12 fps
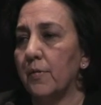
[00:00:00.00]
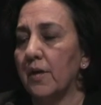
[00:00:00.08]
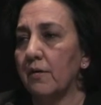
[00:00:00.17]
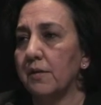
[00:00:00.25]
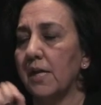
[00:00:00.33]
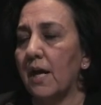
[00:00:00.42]

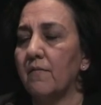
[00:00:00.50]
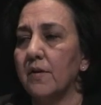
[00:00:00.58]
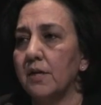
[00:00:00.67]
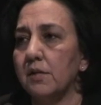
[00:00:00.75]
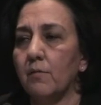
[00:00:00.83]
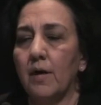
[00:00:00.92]
there is
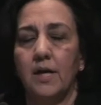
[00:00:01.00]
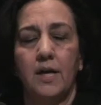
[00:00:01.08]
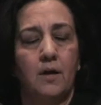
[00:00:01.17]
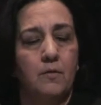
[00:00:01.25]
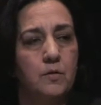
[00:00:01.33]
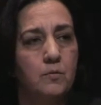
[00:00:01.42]
evidence right
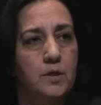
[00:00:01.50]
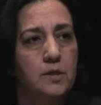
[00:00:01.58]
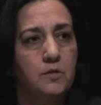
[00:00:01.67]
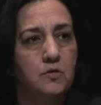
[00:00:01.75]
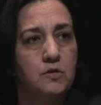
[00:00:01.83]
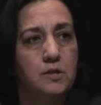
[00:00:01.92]
now in the
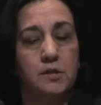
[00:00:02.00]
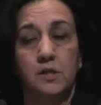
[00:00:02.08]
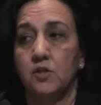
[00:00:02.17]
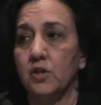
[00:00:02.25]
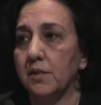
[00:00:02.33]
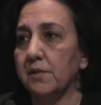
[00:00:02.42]
research to
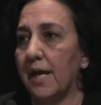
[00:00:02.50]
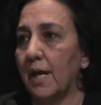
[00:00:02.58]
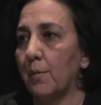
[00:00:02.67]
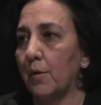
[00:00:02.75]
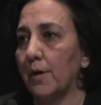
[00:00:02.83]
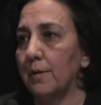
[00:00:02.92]
suggest
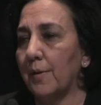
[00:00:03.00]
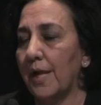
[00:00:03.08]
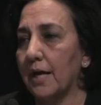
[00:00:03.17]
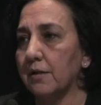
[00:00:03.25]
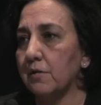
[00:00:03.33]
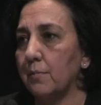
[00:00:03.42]
amyloid
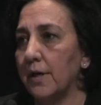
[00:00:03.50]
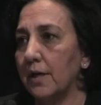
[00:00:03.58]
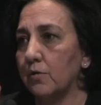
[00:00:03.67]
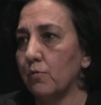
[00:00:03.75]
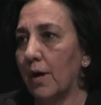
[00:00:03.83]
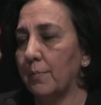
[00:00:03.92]
plaques are
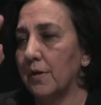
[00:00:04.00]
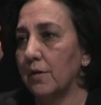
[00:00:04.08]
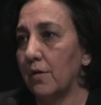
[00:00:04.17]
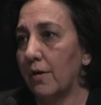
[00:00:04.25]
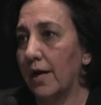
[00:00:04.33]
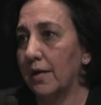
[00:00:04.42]
being dropped in
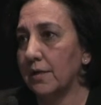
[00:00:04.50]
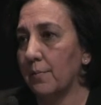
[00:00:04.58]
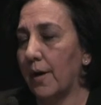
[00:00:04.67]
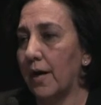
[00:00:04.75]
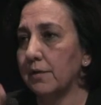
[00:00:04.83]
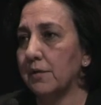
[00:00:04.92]
your head and
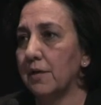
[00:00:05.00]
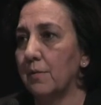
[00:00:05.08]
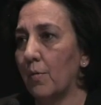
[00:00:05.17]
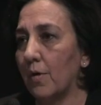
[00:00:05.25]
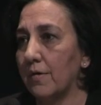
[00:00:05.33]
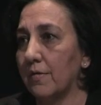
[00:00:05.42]
deposited
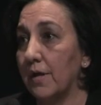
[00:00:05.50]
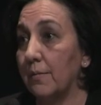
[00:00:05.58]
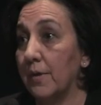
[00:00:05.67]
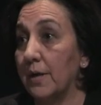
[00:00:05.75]
more than